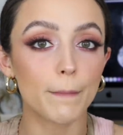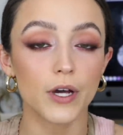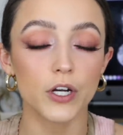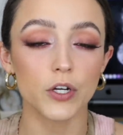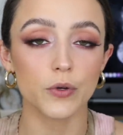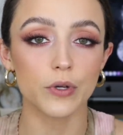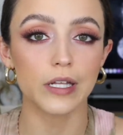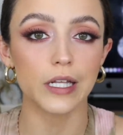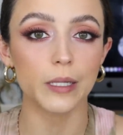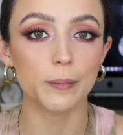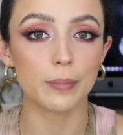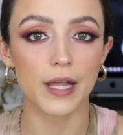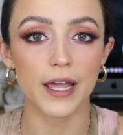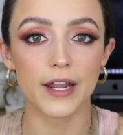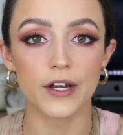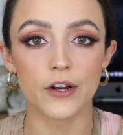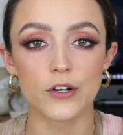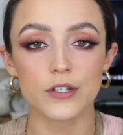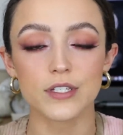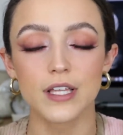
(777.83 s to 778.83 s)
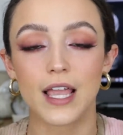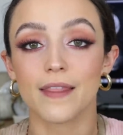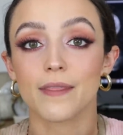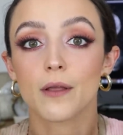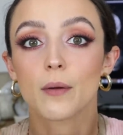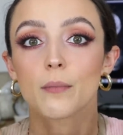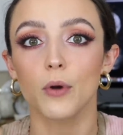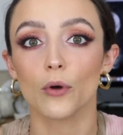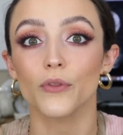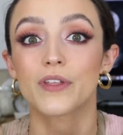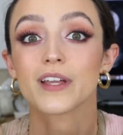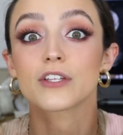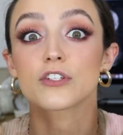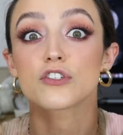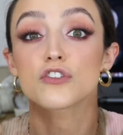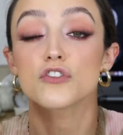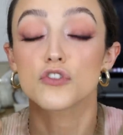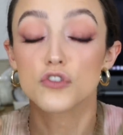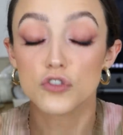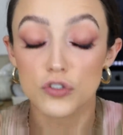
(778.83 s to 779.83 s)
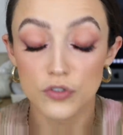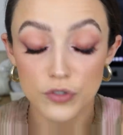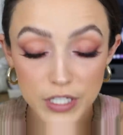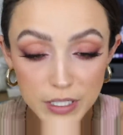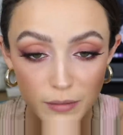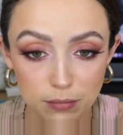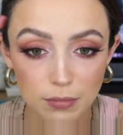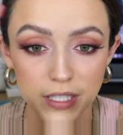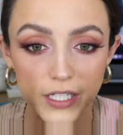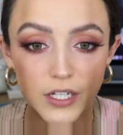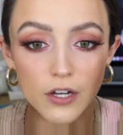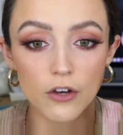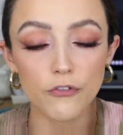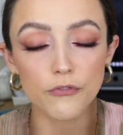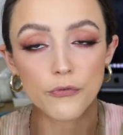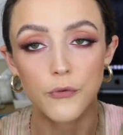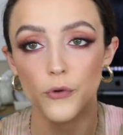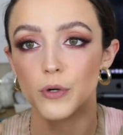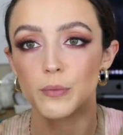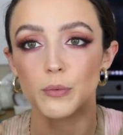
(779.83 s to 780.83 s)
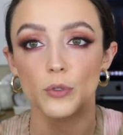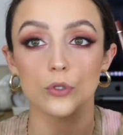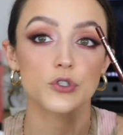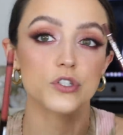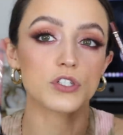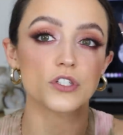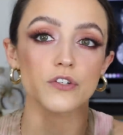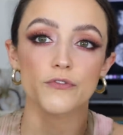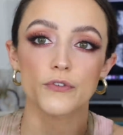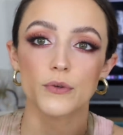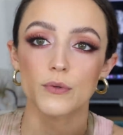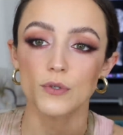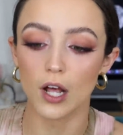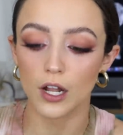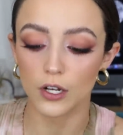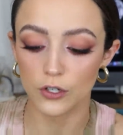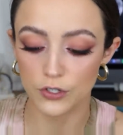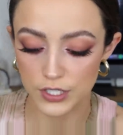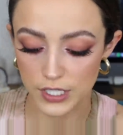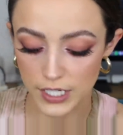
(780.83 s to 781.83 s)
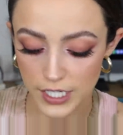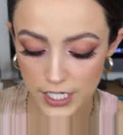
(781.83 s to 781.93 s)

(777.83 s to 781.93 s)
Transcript: buttery lip liners and they're both extremely affordable, just a few dollars